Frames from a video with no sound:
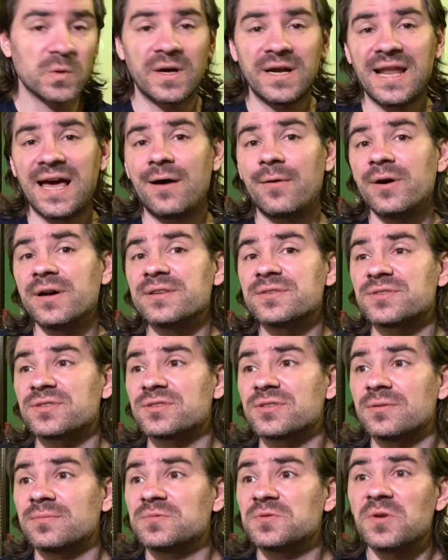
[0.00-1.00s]
allow
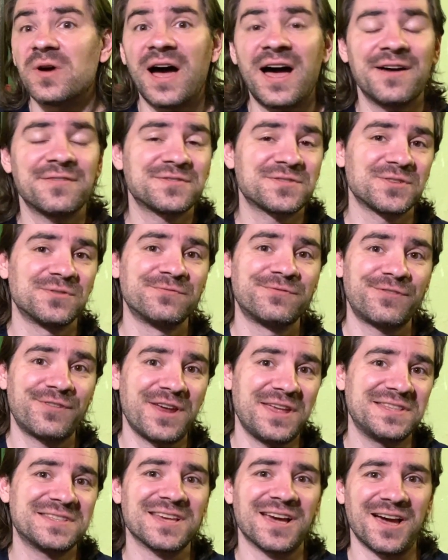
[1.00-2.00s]
us to have some
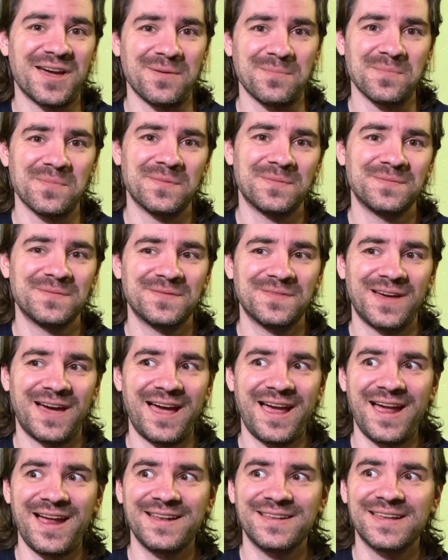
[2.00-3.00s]
free time.
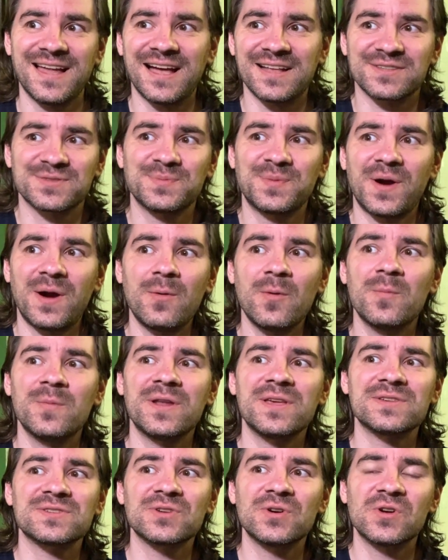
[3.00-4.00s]
And that's
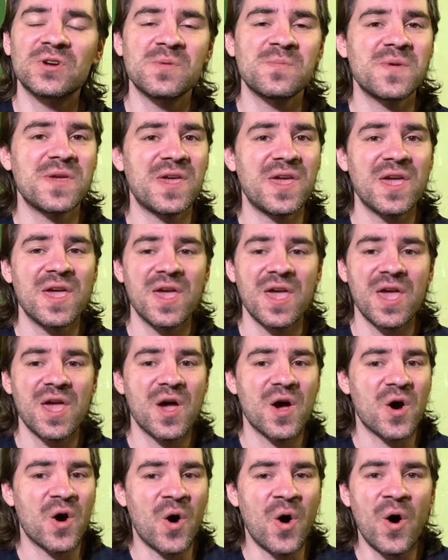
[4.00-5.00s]
probably is going to be
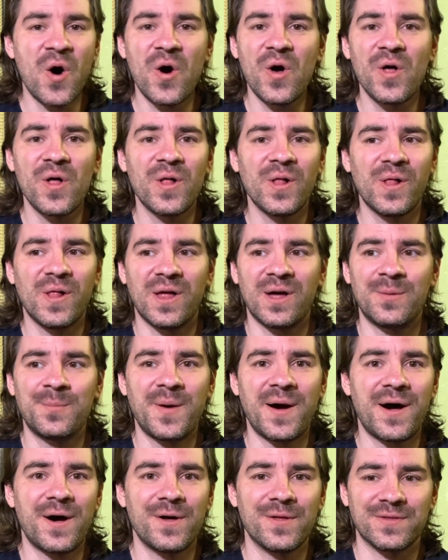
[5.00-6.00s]
all
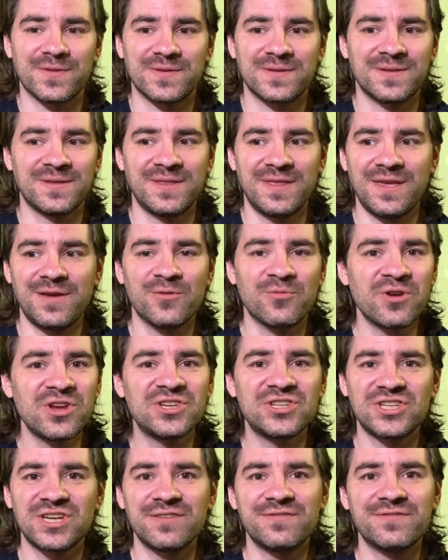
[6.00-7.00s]
about the
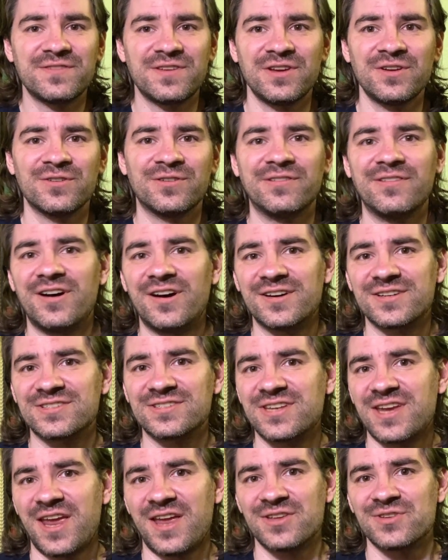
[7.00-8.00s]
reshifting of our
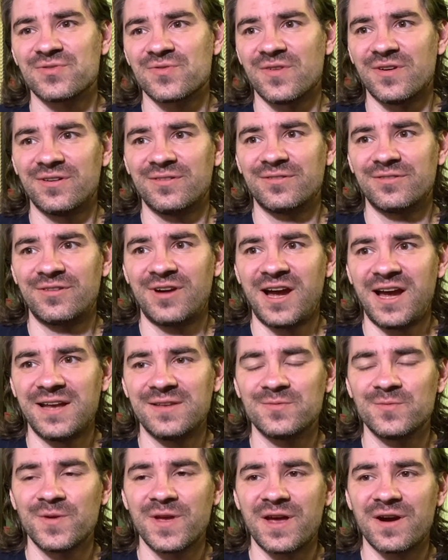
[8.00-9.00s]
schedule,
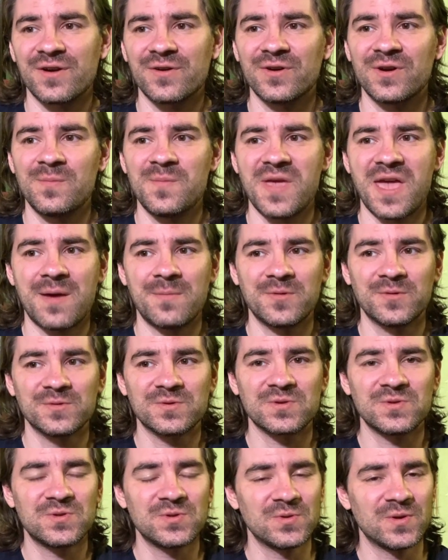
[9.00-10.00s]
right? We are going to be able
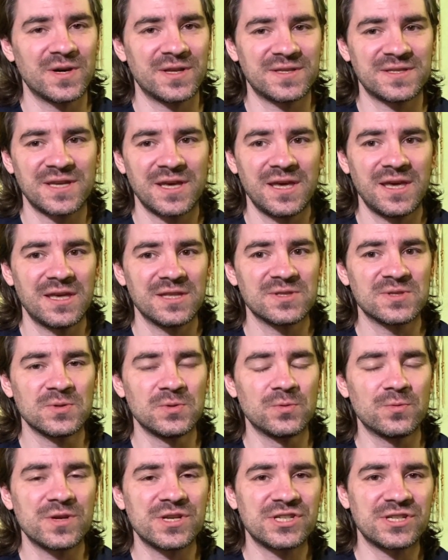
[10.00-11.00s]
to do it,
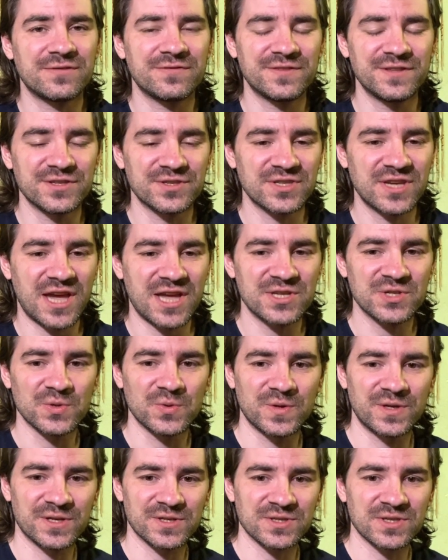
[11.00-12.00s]
to reshift the
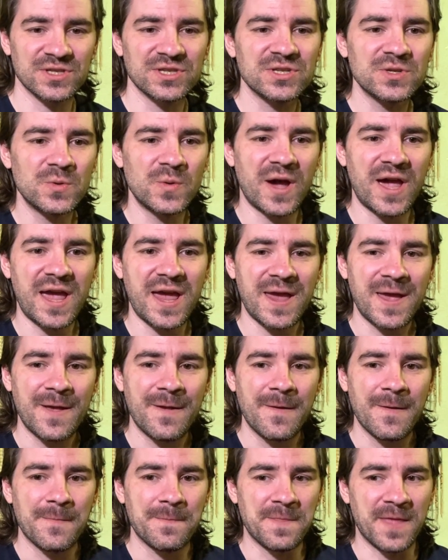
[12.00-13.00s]
schedule in such a way
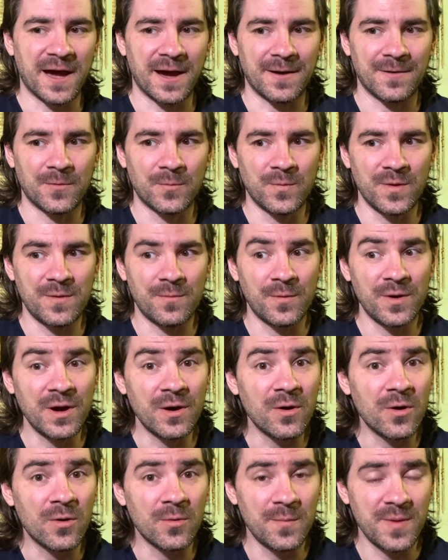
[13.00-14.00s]
that we
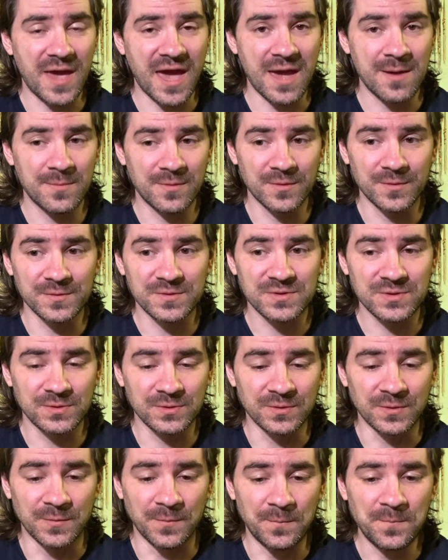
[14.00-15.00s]
will be able
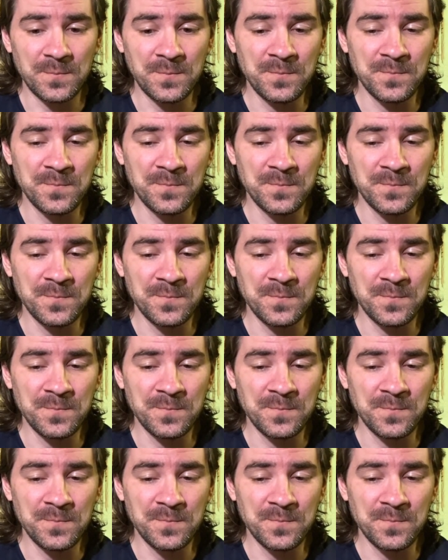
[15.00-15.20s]
to